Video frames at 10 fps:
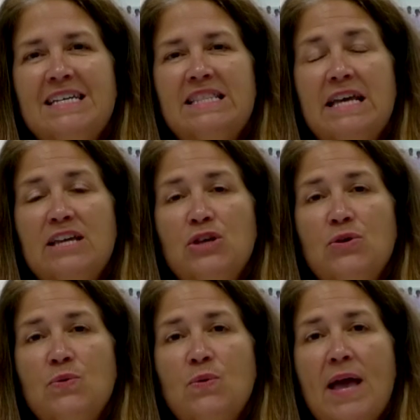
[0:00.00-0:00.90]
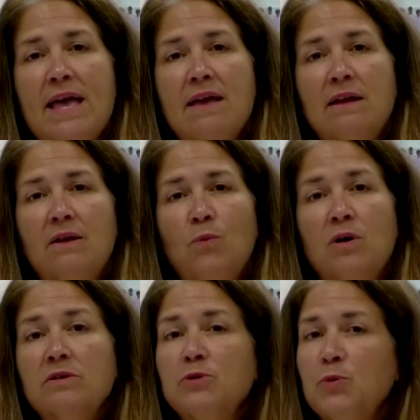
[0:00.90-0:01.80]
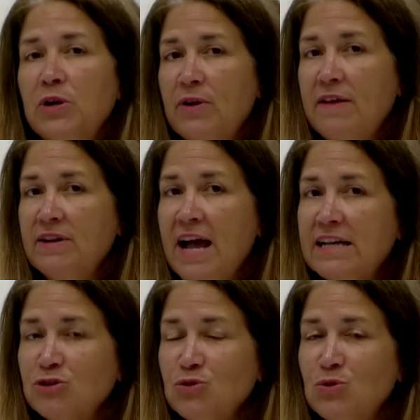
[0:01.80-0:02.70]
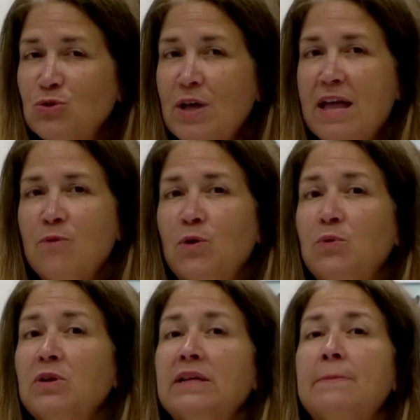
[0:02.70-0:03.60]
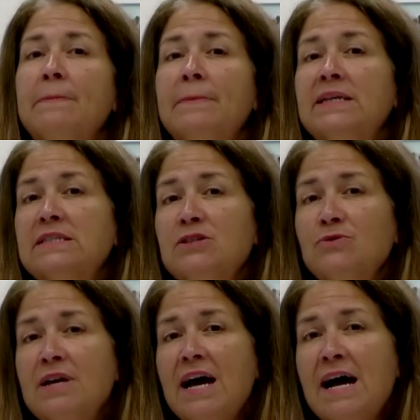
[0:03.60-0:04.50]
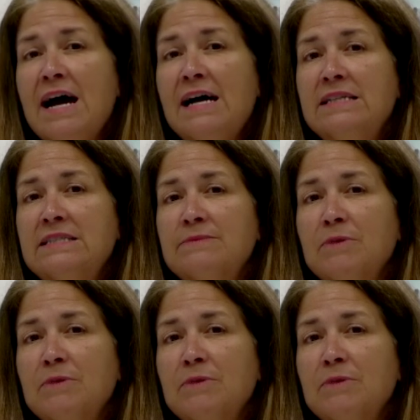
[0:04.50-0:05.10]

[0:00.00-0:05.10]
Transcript: Thank you and welcome to Winter Haven High School and we really miss you guys,